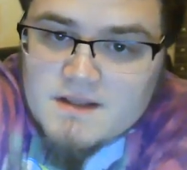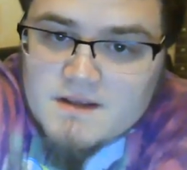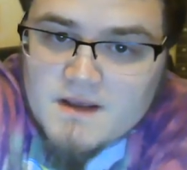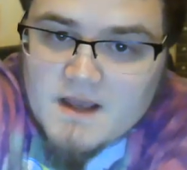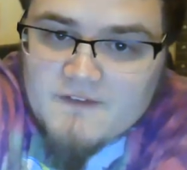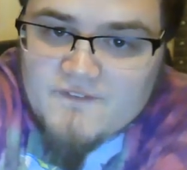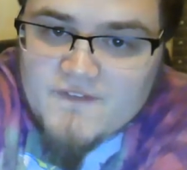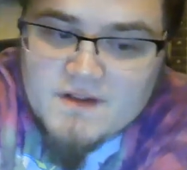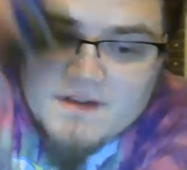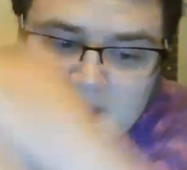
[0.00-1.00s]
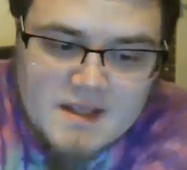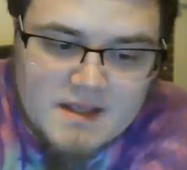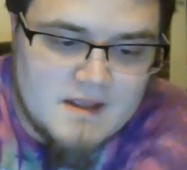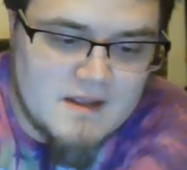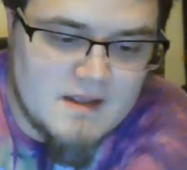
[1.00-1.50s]
Yeah, I
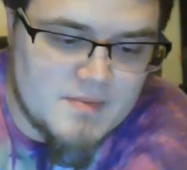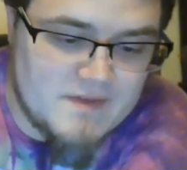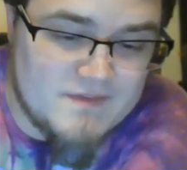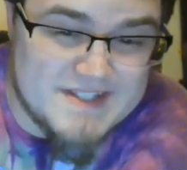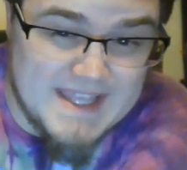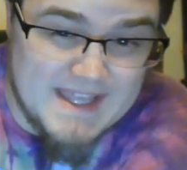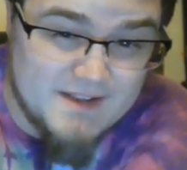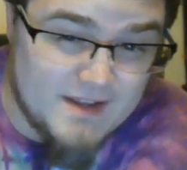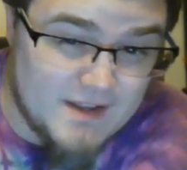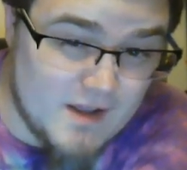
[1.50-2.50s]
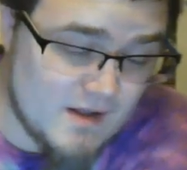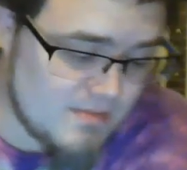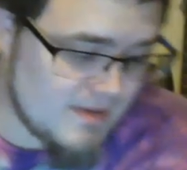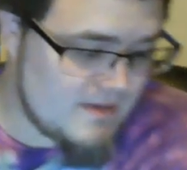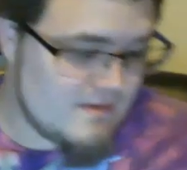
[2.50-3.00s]
believe it's Gallant
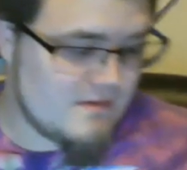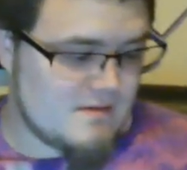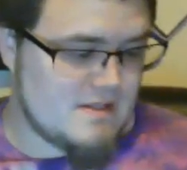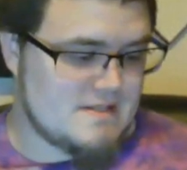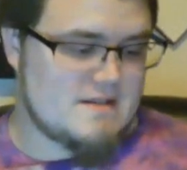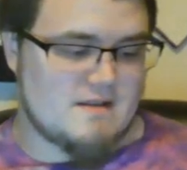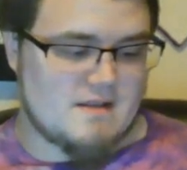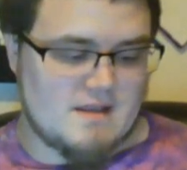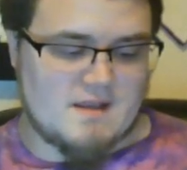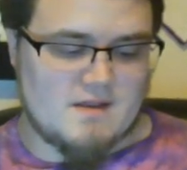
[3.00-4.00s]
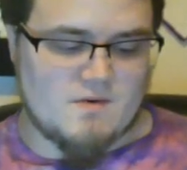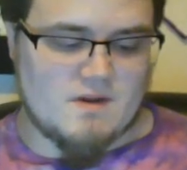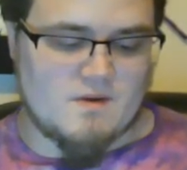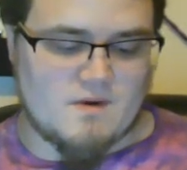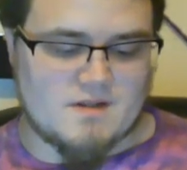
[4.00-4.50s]
Goblin is the guy
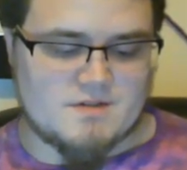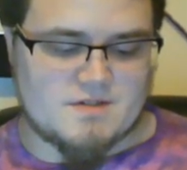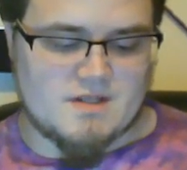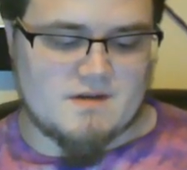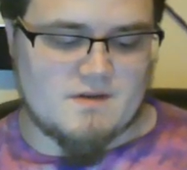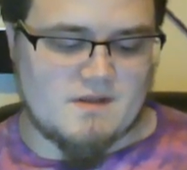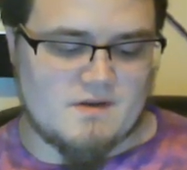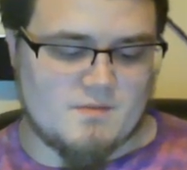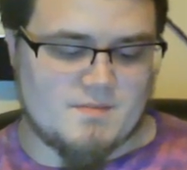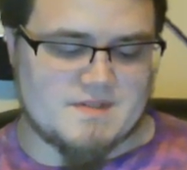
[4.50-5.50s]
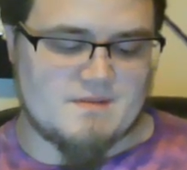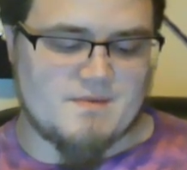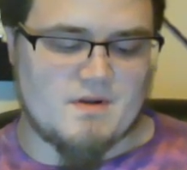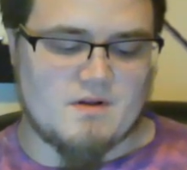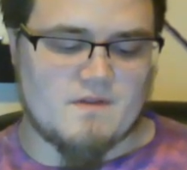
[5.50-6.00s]
who I watched. I know he opens
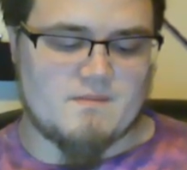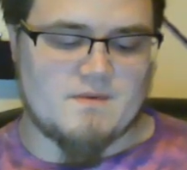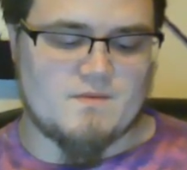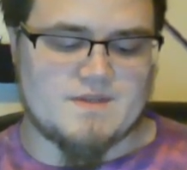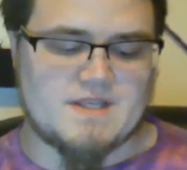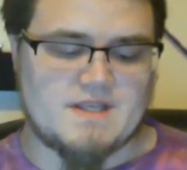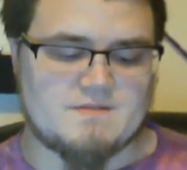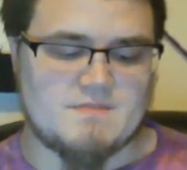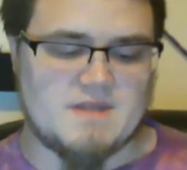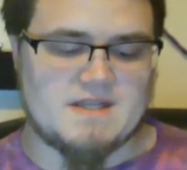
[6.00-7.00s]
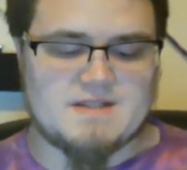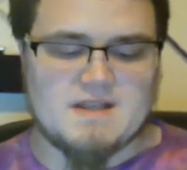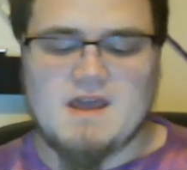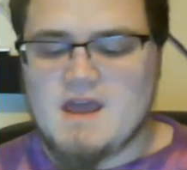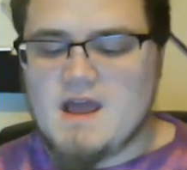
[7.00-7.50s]
up all the Wizkids minis.
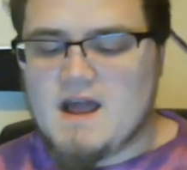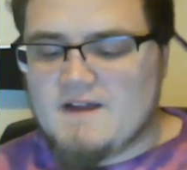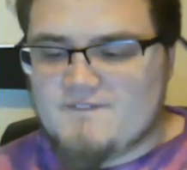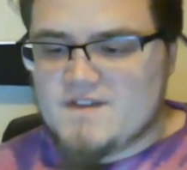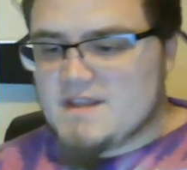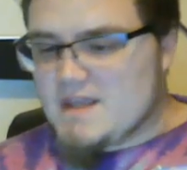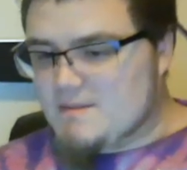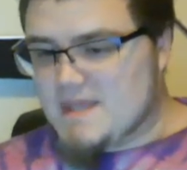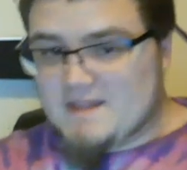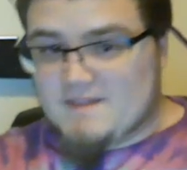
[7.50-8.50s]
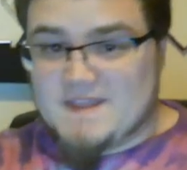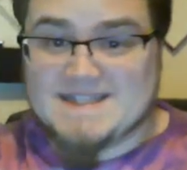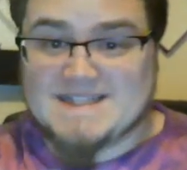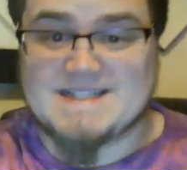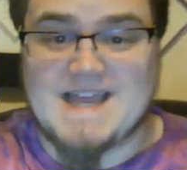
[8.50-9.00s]
I feel like I'm getting the
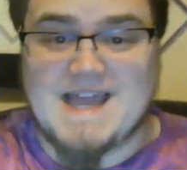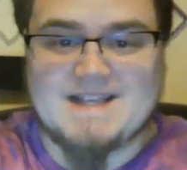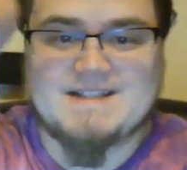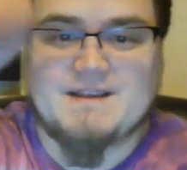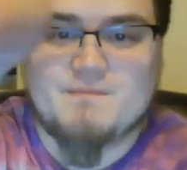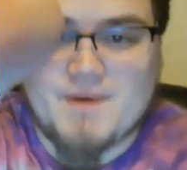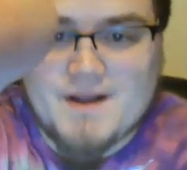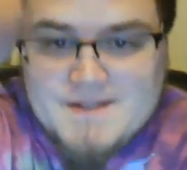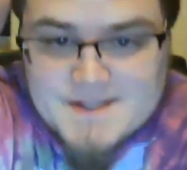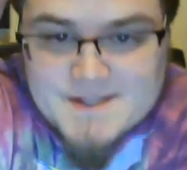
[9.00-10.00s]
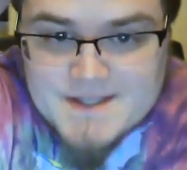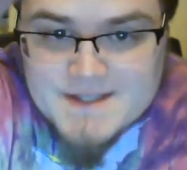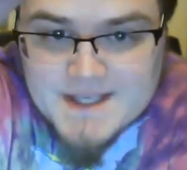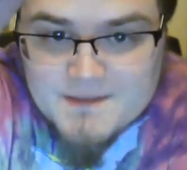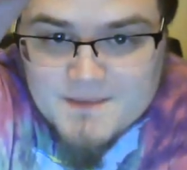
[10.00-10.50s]
exact same boxes
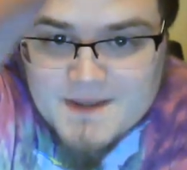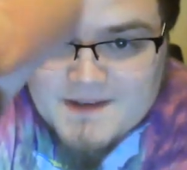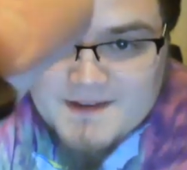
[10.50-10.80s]
as him.